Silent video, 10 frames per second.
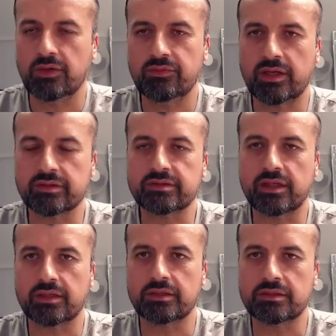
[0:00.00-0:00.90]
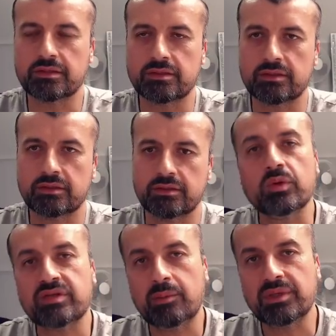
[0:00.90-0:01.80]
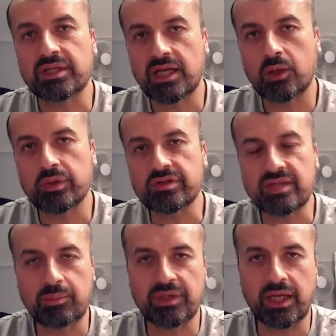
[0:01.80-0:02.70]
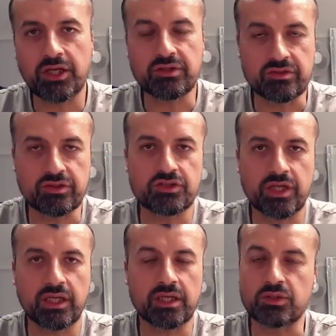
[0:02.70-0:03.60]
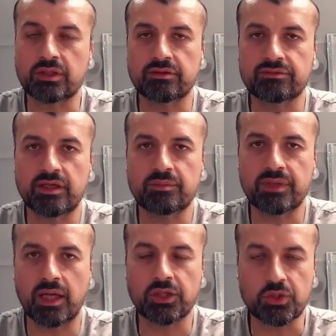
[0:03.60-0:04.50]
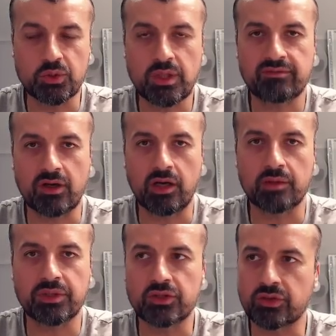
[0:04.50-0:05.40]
give that a second and what's happening now is the application is just checking to confirm that you do have the IP